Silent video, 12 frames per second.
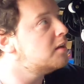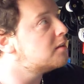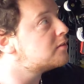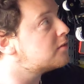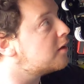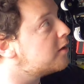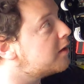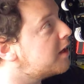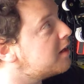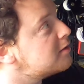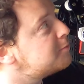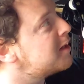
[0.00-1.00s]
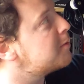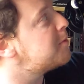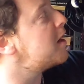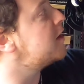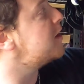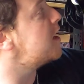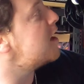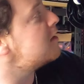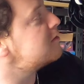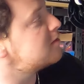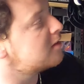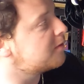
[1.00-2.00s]
So it is being a pain in the
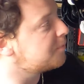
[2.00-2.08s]
ass.